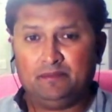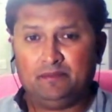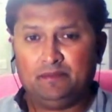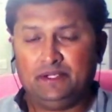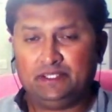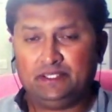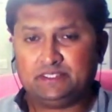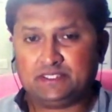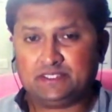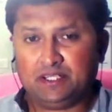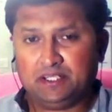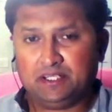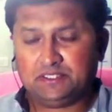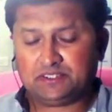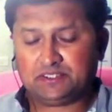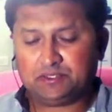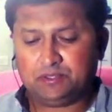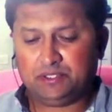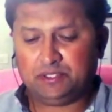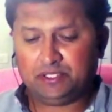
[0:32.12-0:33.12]

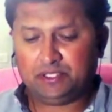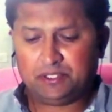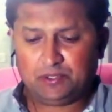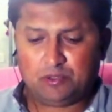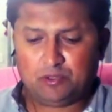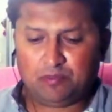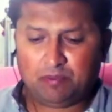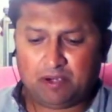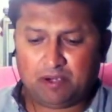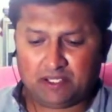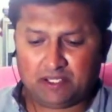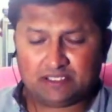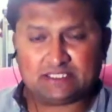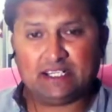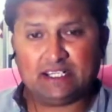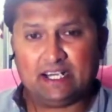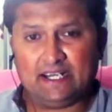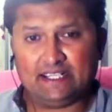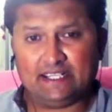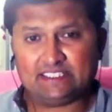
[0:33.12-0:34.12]
discussed with you
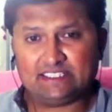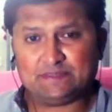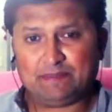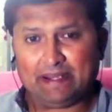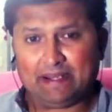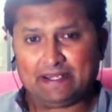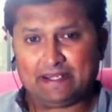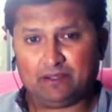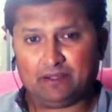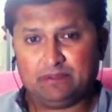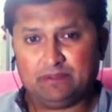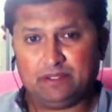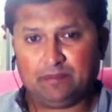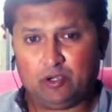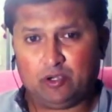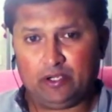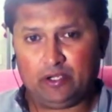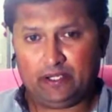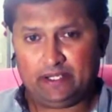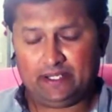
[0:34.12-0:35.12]
functional aspect of the
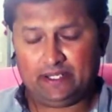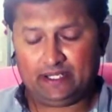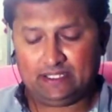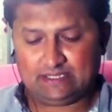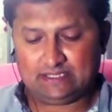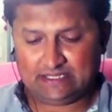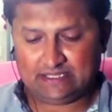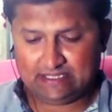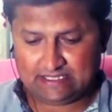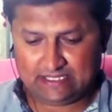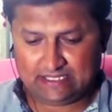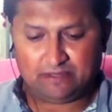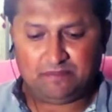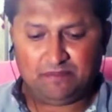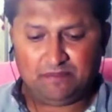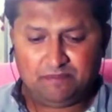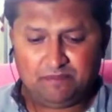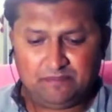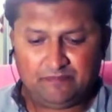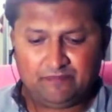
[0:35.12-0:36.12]
political
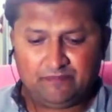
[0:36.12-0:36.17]
system.